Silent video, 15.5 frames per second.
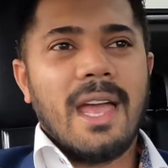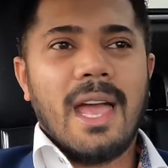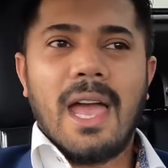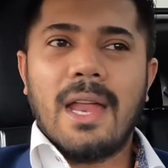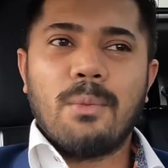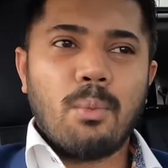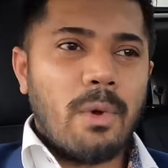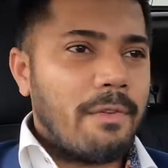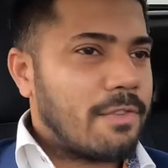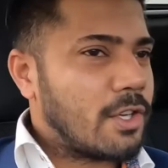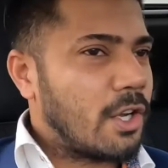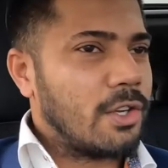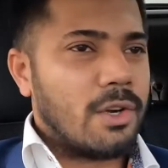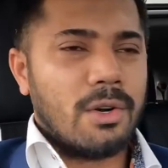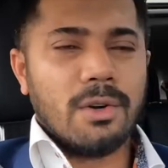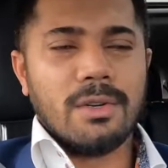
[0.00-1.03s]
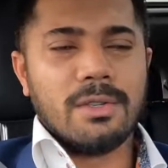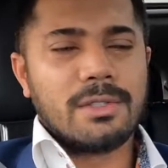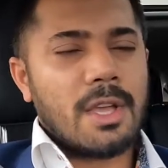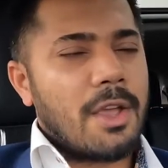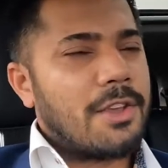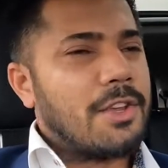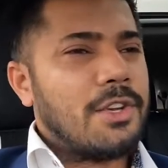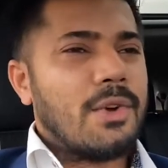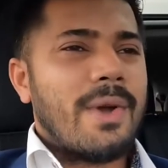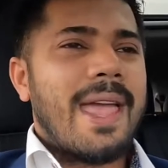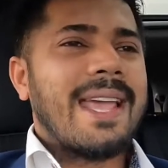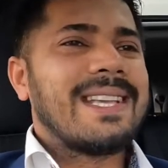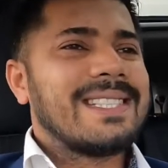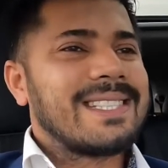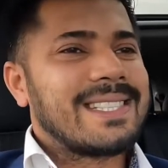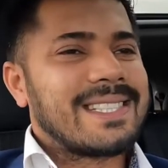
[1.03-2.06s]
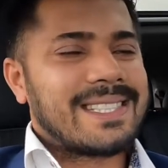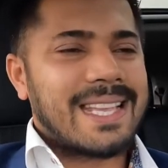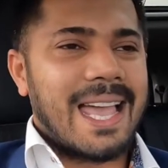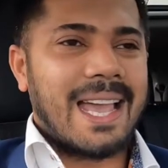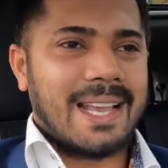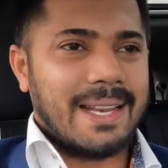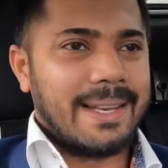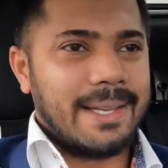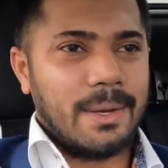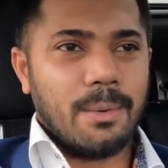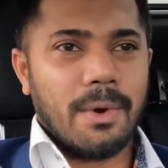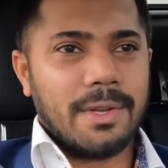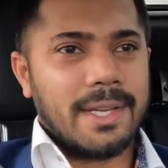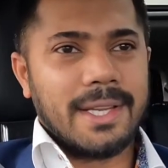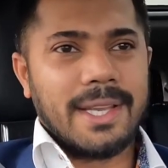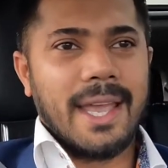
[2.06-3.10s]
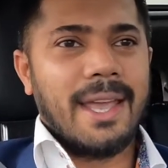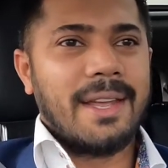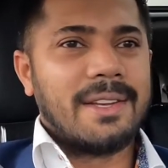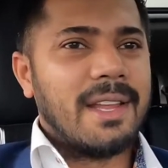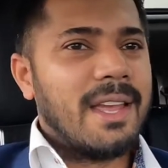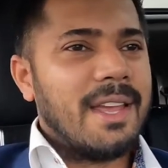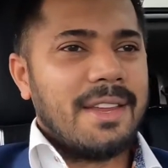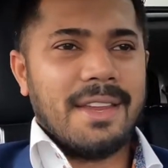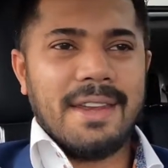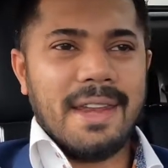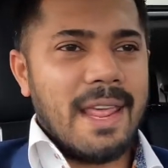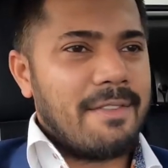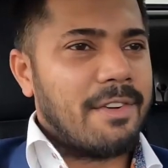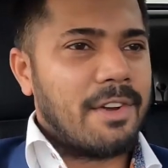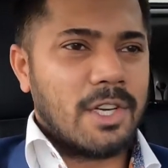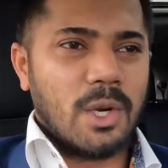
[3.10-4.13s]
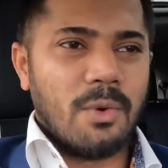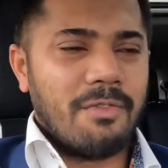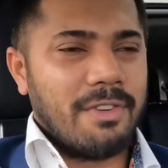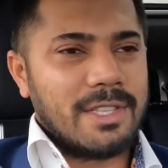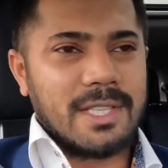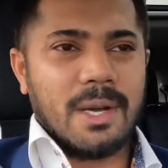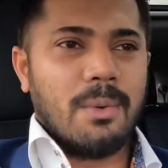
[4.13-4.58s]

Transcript: And with Toyotas, you know exactly what you're getting. You're never going to visit a